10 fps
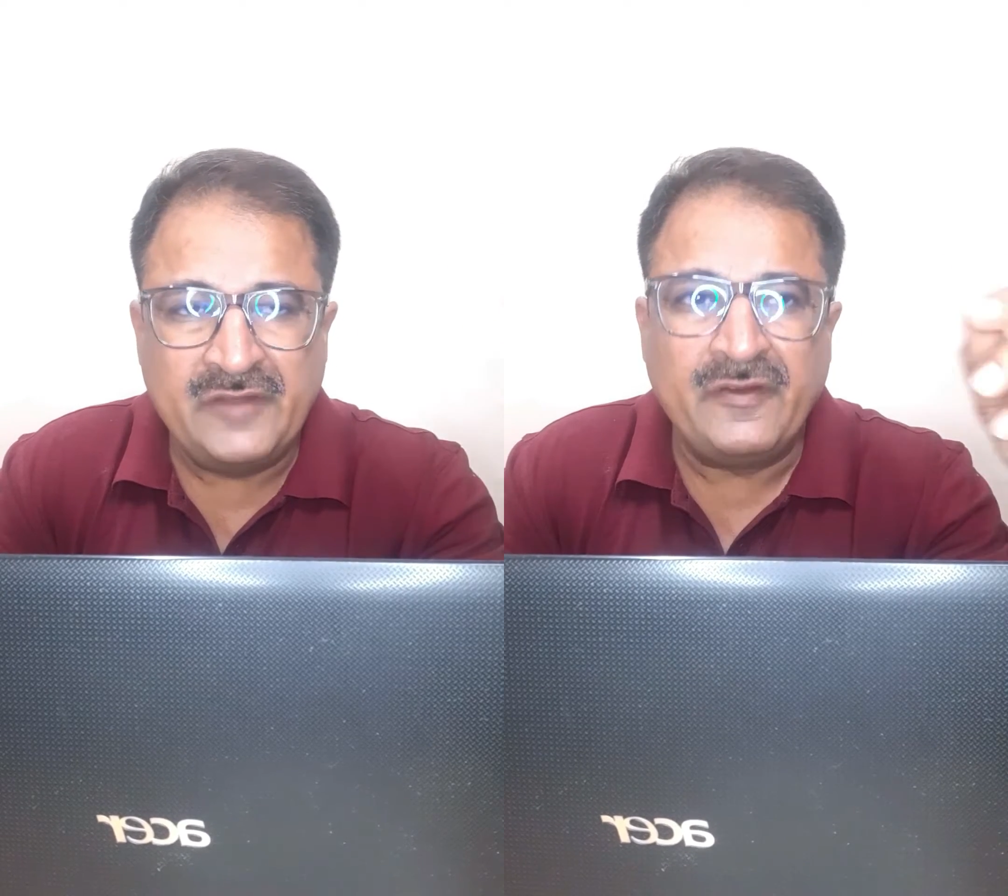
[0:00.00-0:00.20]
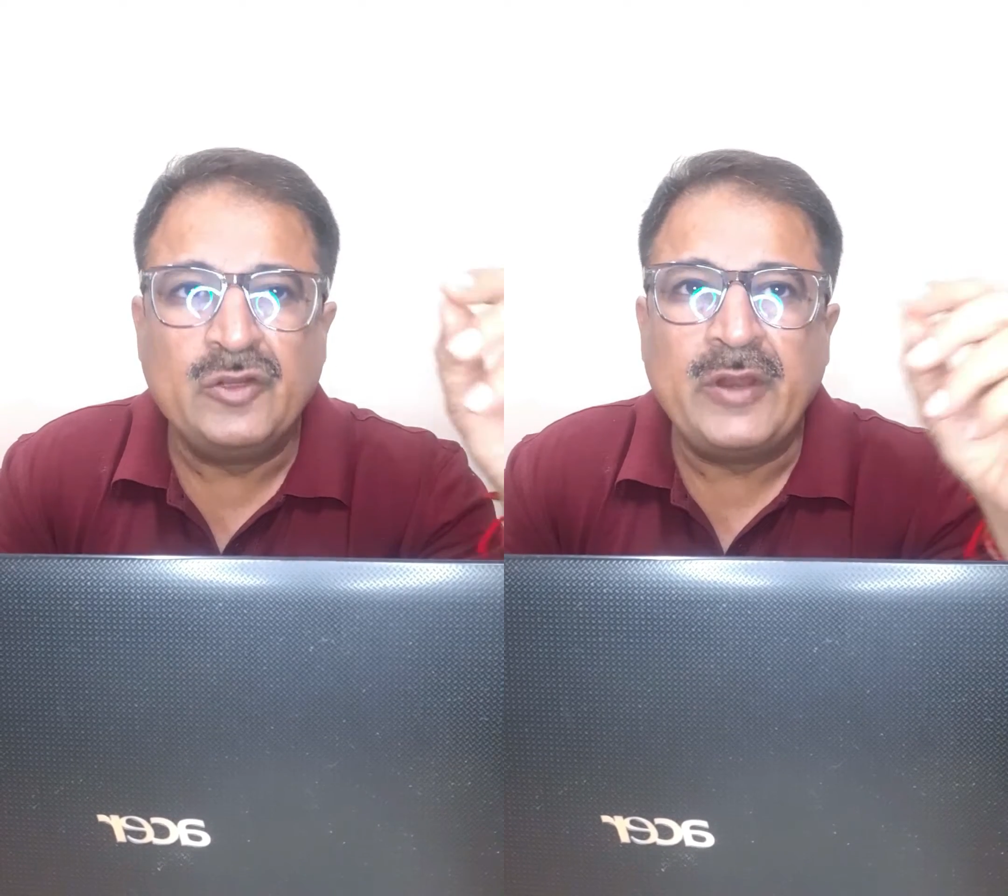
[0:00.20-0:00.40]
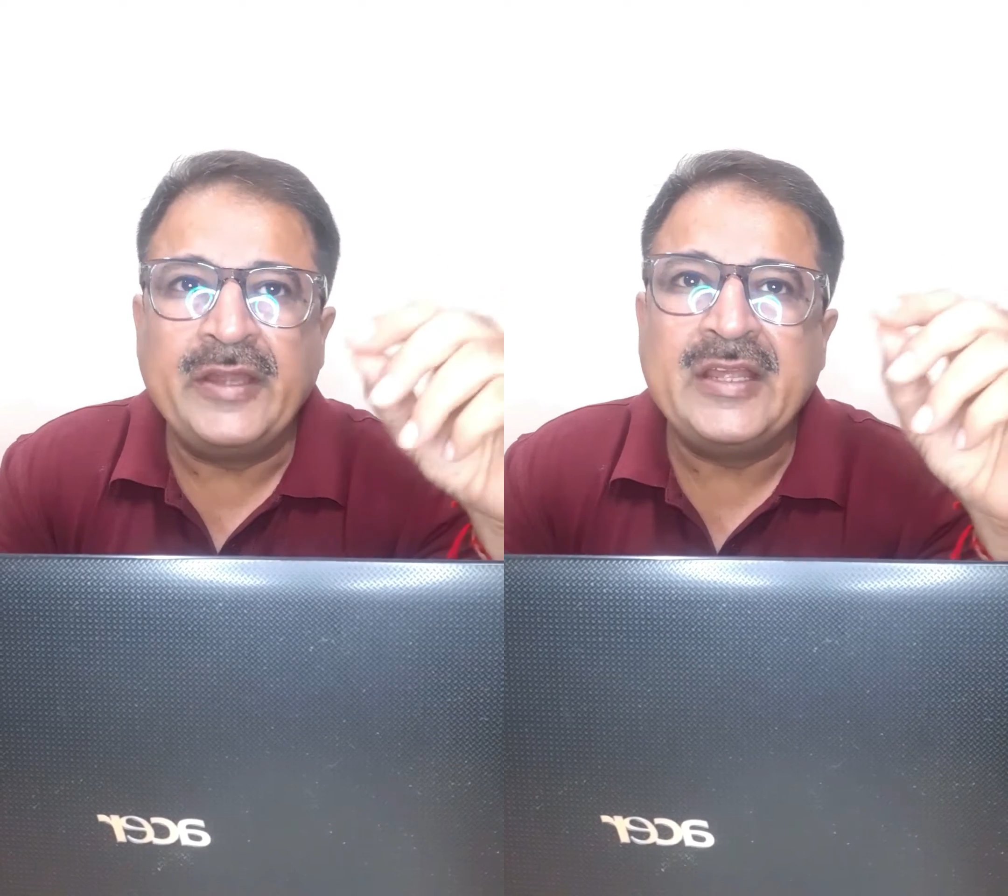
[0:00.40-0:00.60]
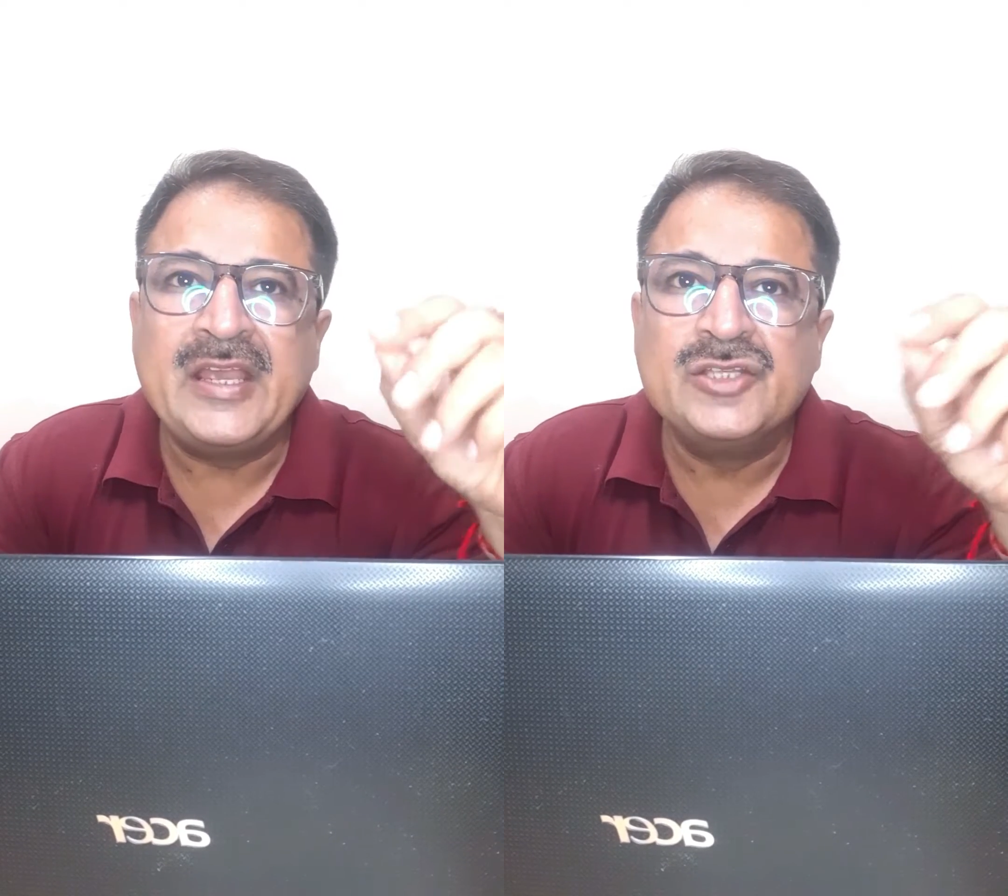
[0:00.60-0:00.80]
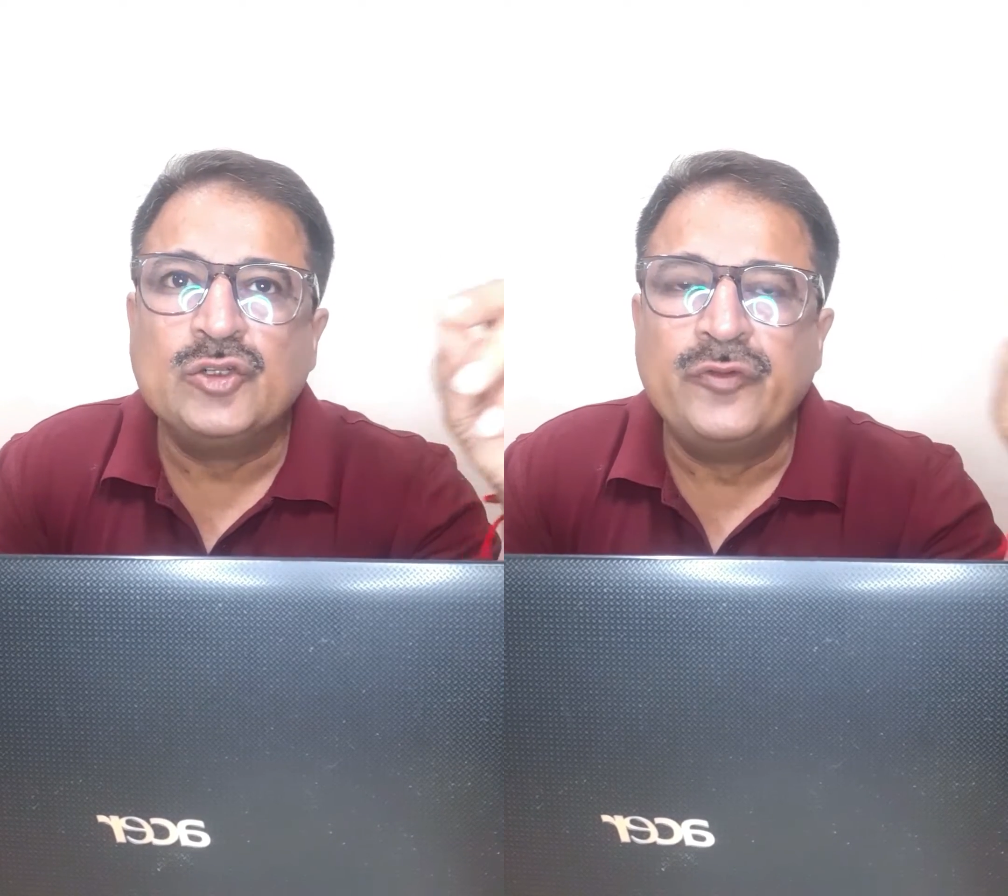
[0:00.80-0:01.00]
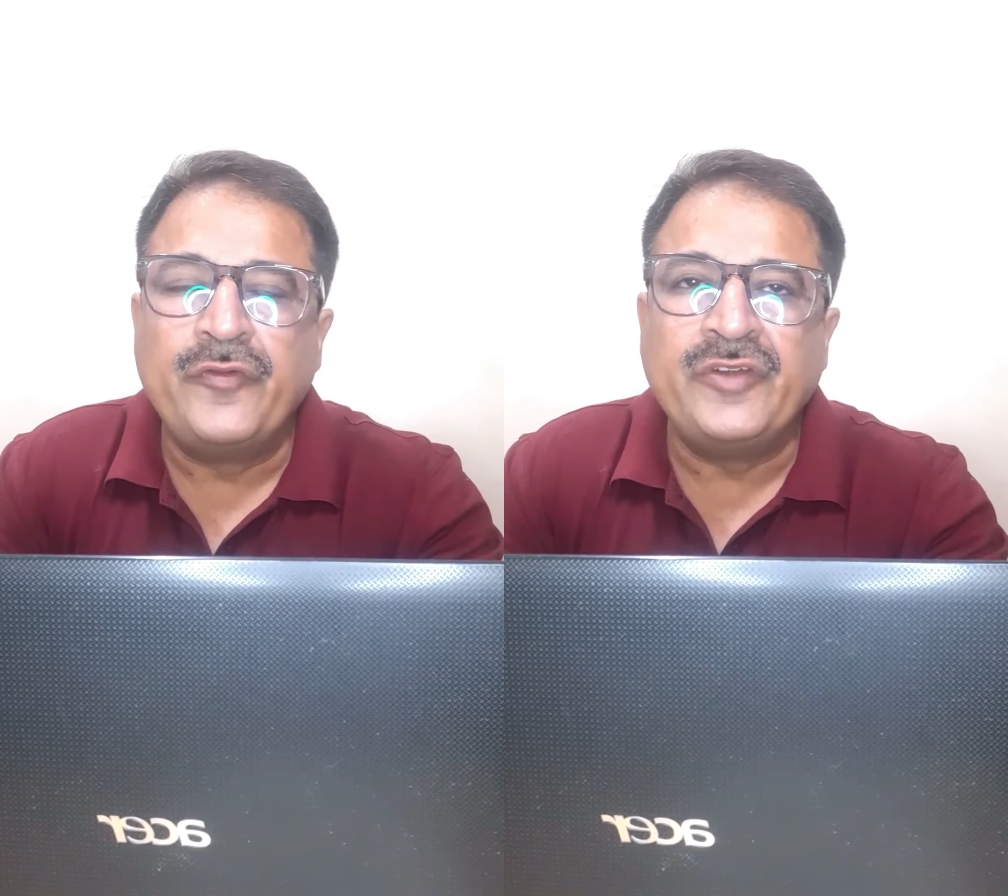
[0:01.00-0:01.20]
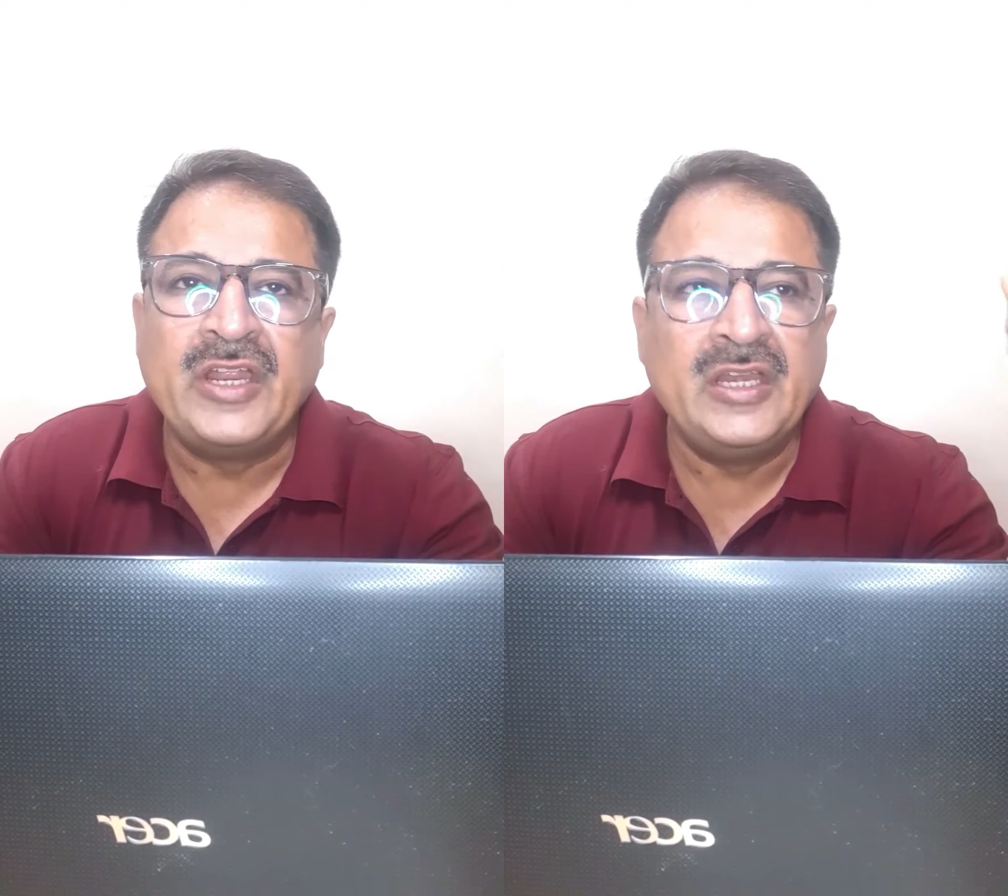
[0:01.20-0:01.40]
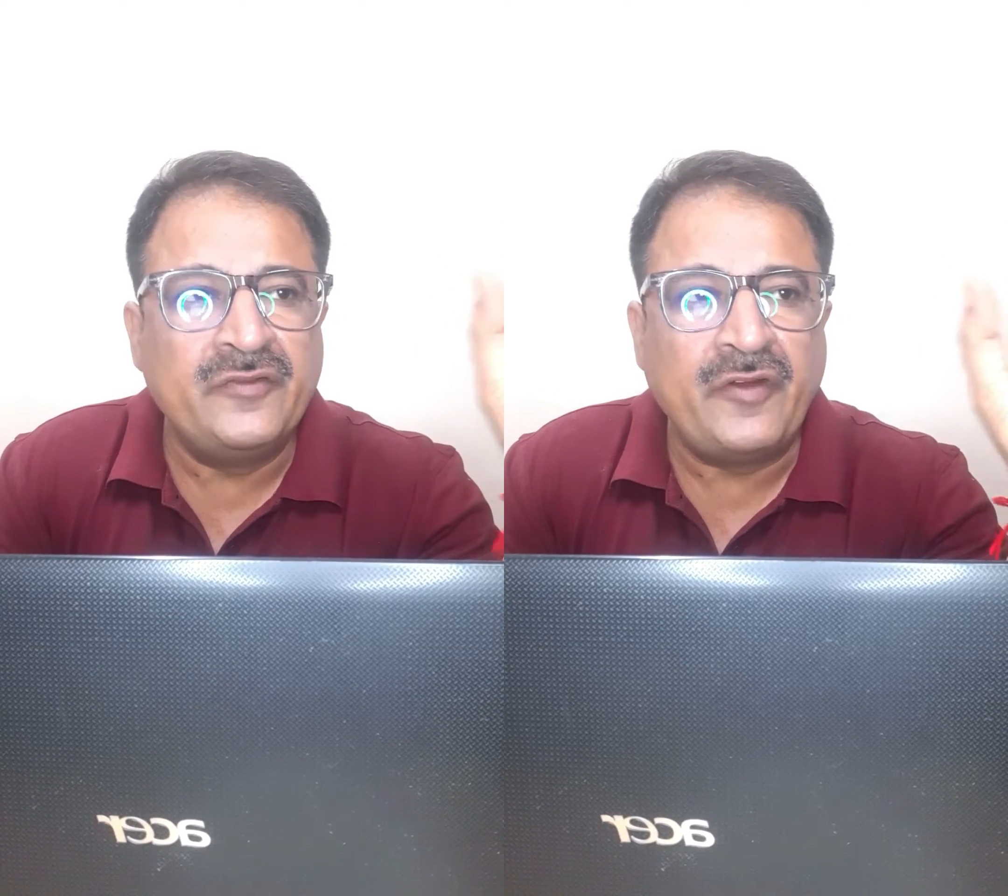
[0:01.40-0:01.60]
when you write k is equal to 15,